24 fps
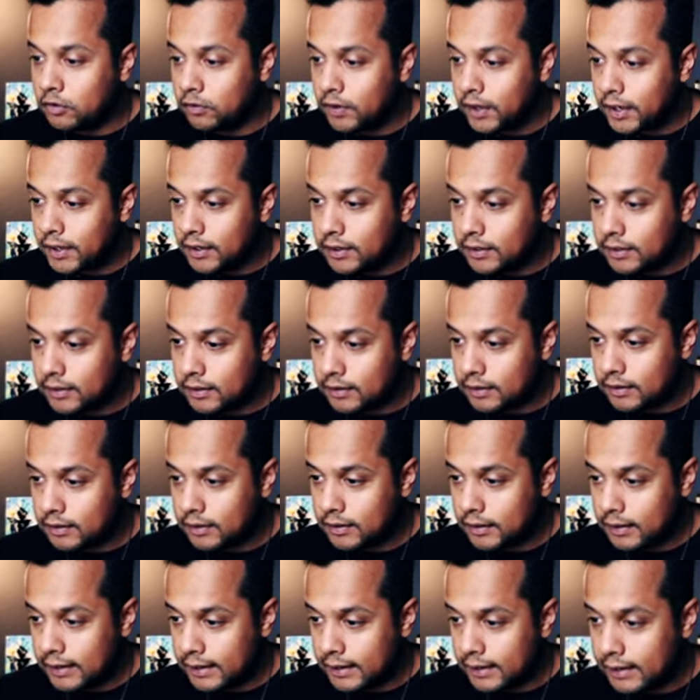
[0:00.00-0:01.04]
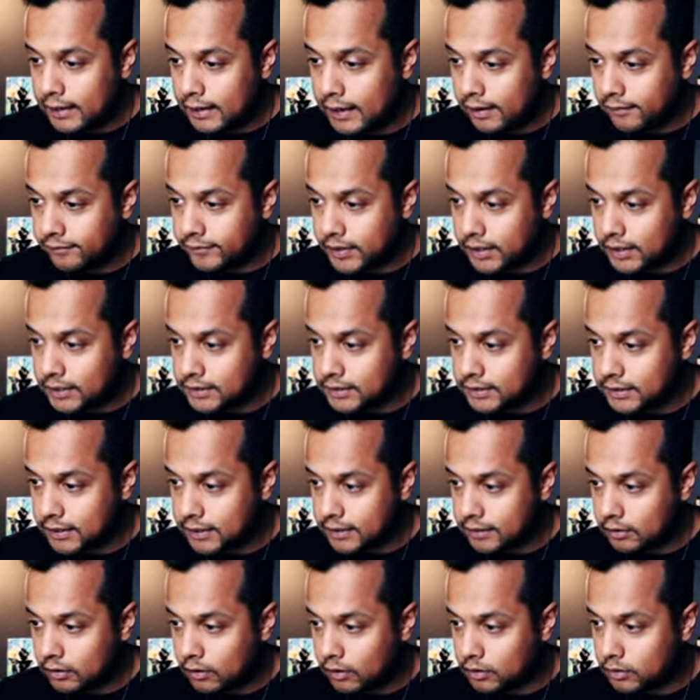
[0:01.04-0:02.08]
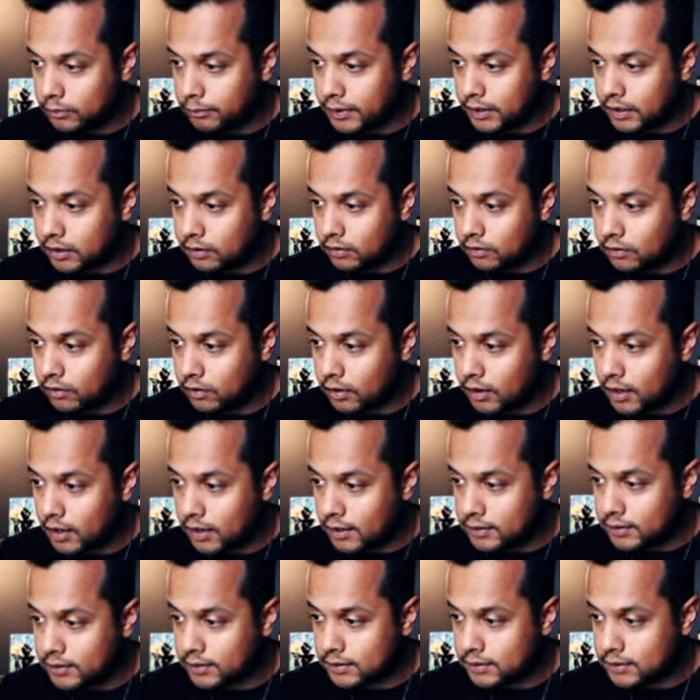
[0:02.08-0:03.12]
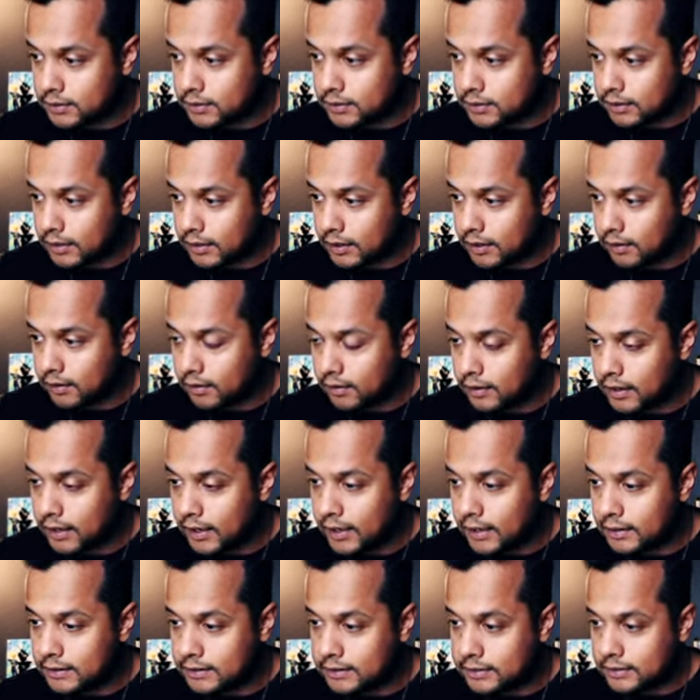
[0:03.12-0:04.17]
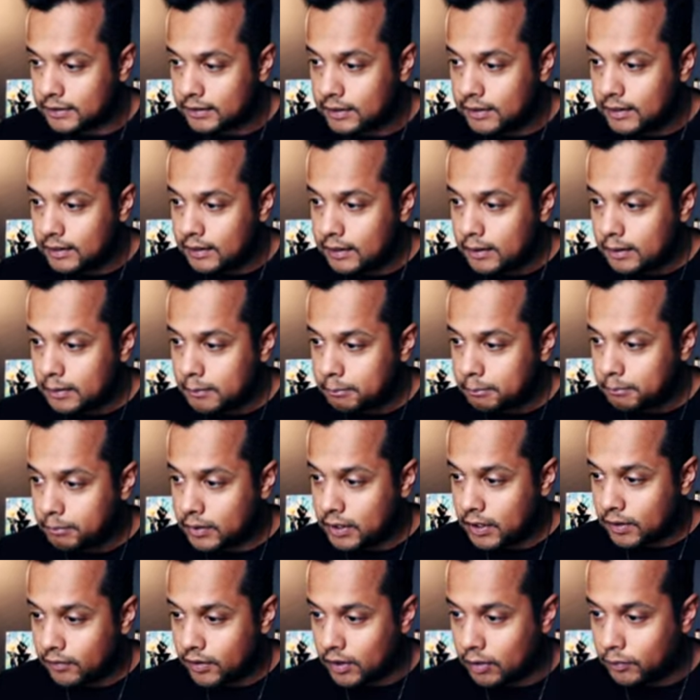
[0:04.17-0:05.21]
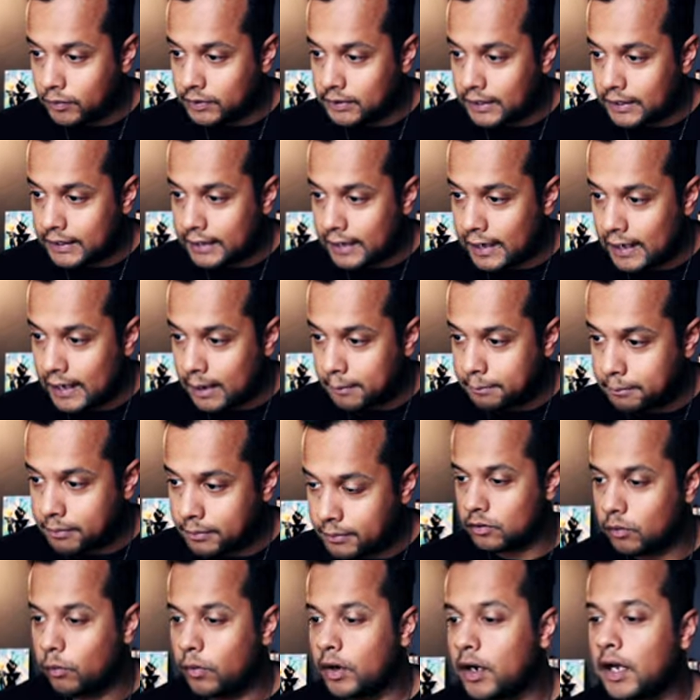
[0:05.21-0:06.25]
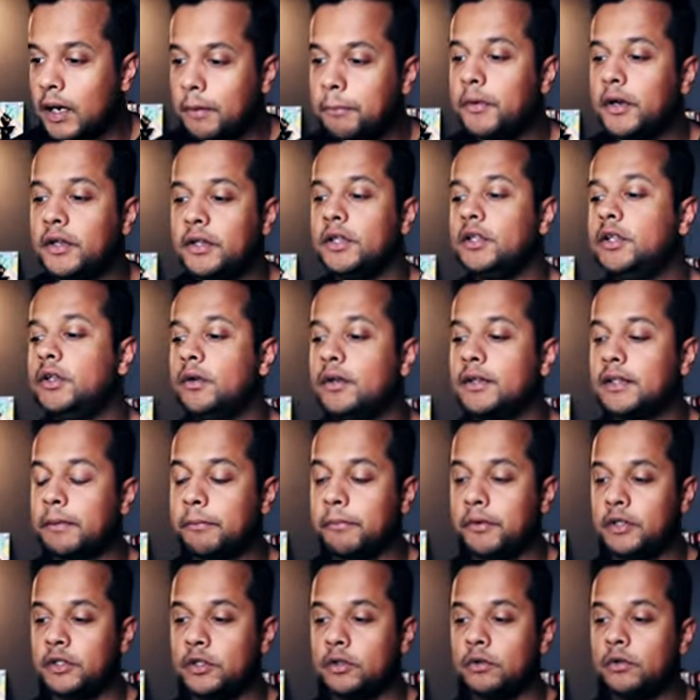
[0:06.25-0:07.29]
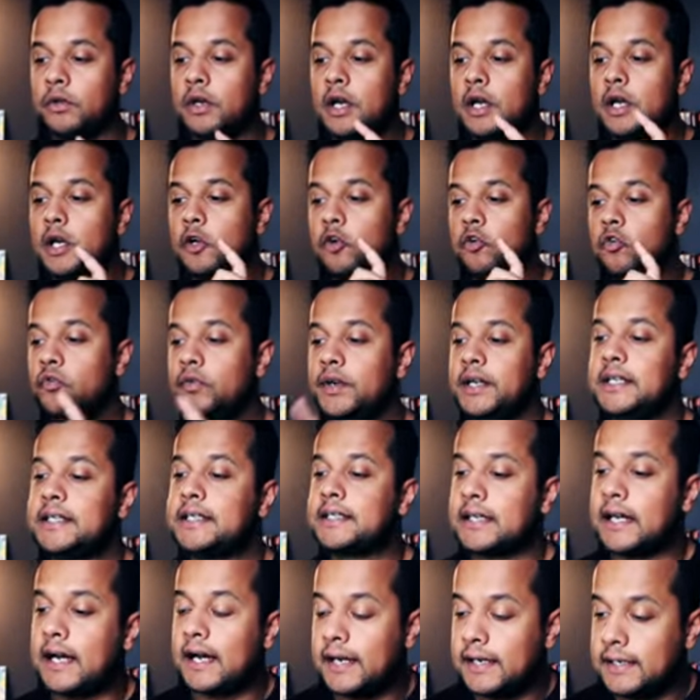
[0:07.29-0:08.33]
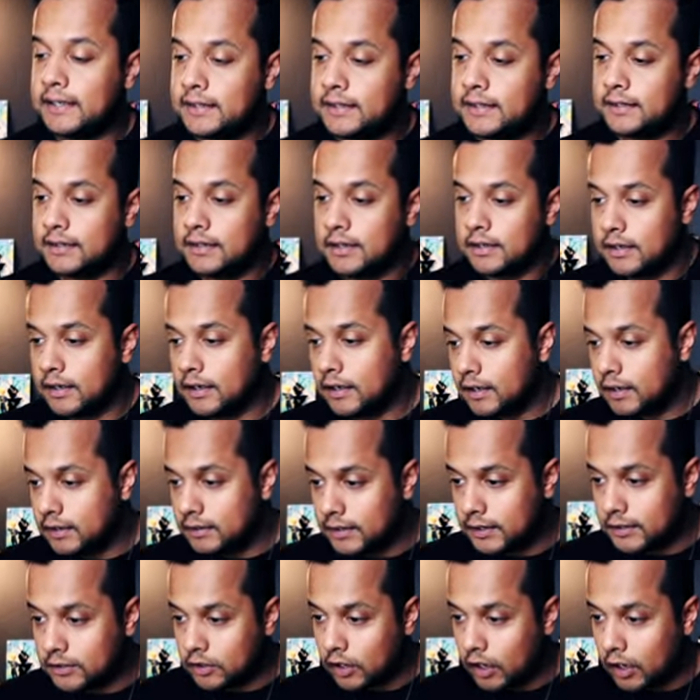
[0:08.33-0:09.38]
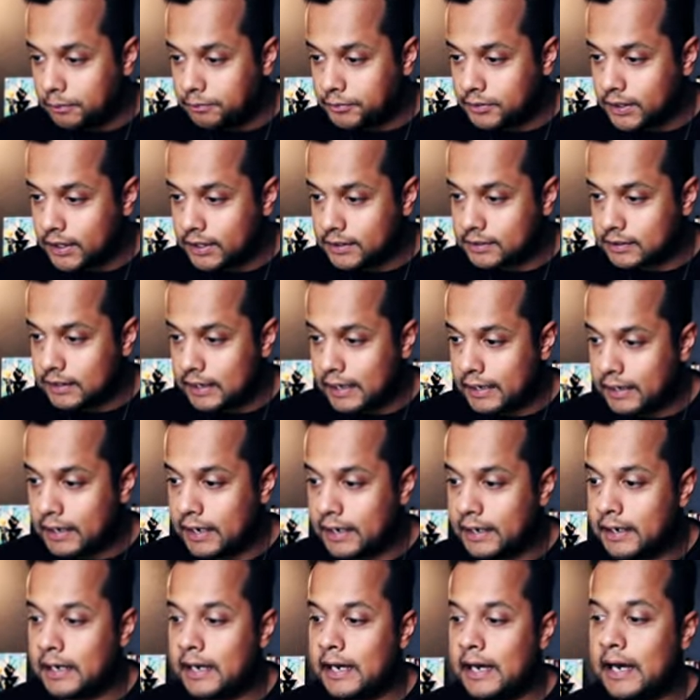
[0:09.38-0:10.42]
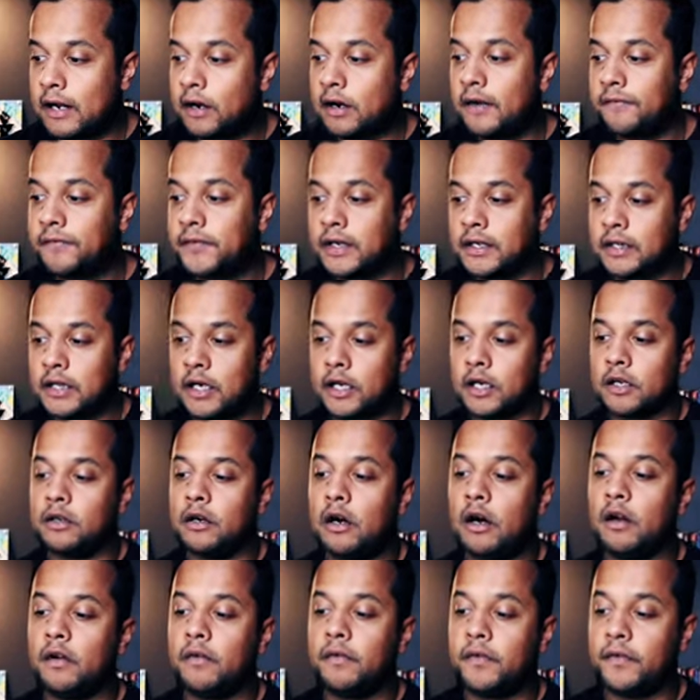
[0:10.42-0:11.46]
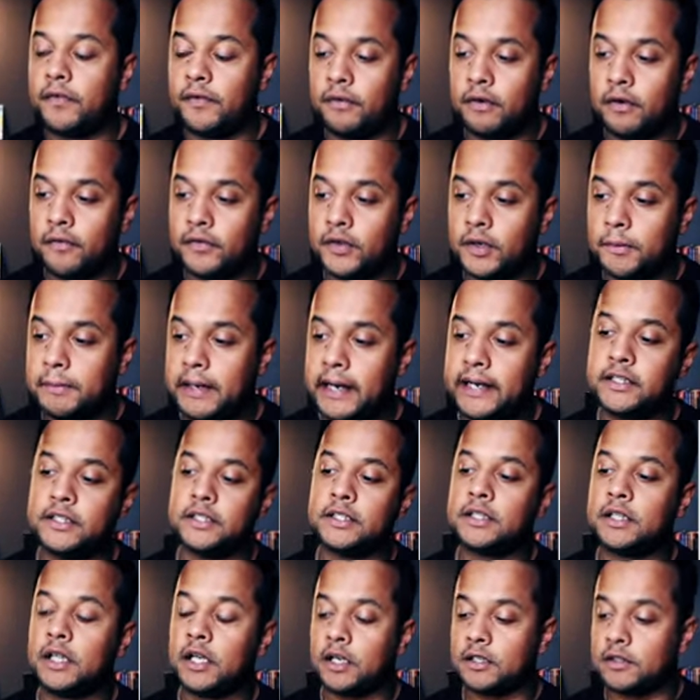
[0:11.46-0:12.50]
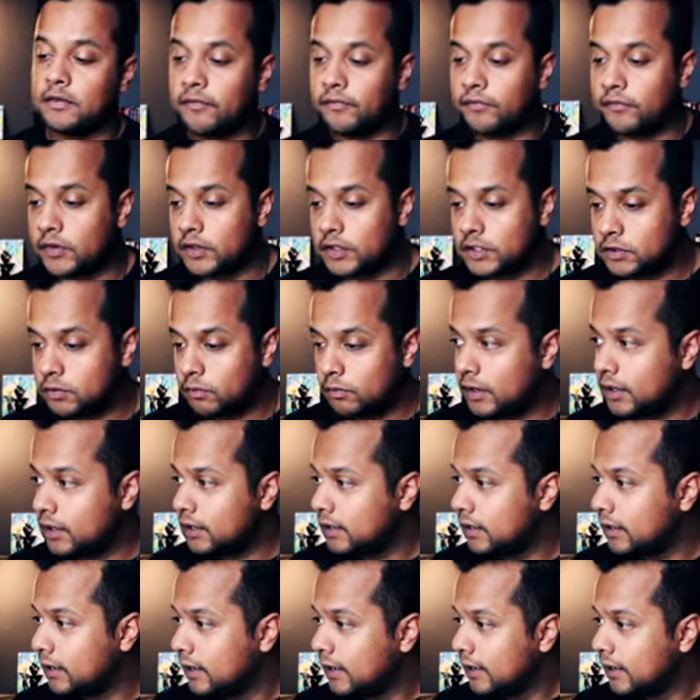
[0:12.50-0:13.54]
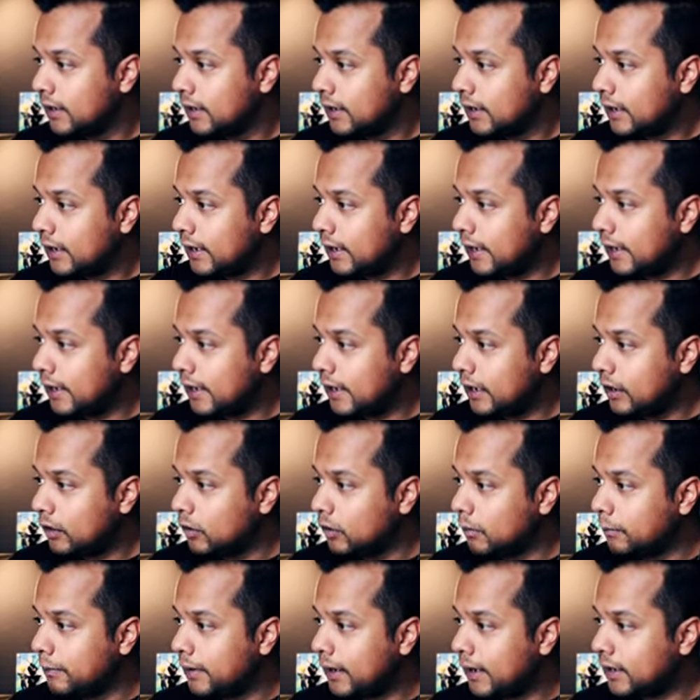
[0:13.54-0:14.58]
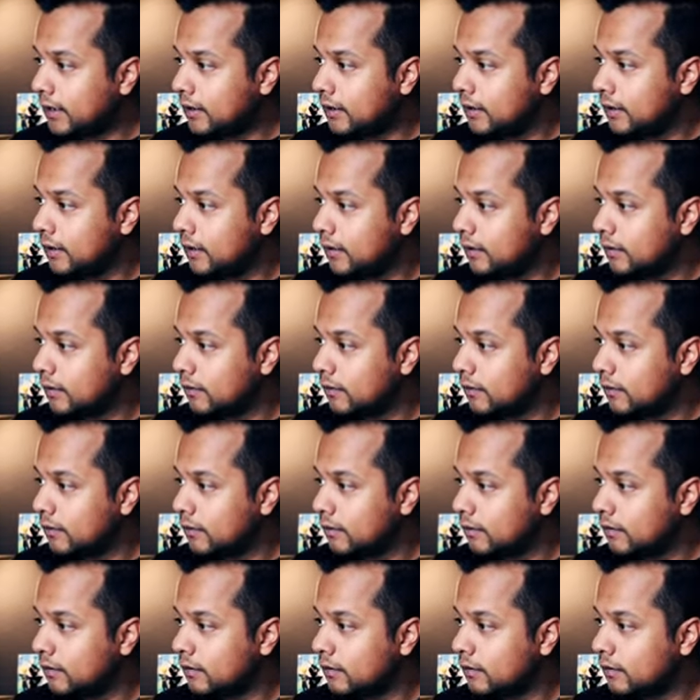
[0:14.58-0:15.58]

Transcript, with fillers: grid and have it extended all the way across like that. Play around with the gap. So what I'm going to do is I'm going to resize this object, and, and I don't have to click on all three of them. I can just click on the first one and go back here,